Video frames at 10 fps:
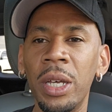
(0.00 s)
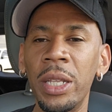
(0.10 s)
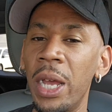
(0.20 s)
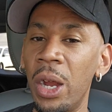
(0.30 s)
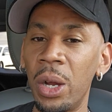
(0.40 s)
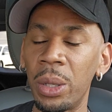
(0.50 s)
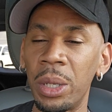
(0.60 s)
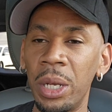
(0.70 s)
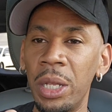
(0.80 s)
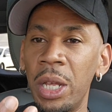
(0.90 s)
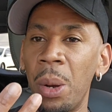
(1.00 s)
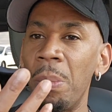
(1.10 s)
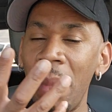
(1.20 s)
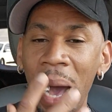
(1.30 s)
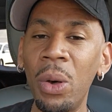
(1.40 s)
their
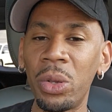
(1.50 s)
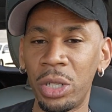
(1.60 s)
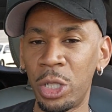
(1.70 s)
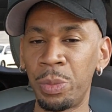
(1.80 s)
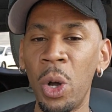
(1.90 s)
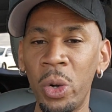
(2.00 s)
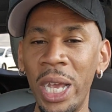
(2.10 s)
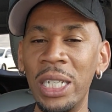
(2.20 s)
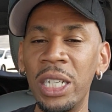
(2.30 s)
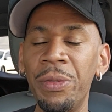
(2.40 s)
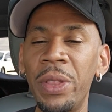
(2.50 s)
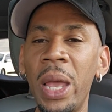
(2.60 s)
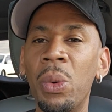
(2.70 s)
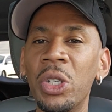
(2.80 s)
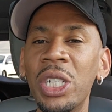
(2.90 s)
mouth spoke as if
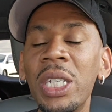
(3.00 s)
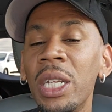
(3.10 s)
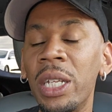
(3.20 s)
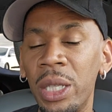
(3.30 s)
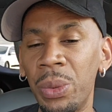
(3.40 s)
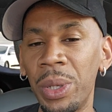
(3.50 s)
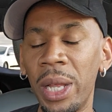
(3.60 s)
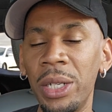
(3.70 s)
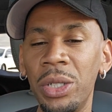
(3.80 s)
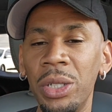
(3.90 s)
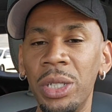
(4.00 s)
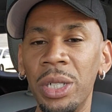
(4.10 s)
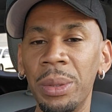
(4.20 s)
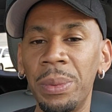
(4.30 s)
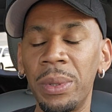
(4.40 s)
they were still in the
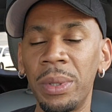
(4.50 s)
relationship.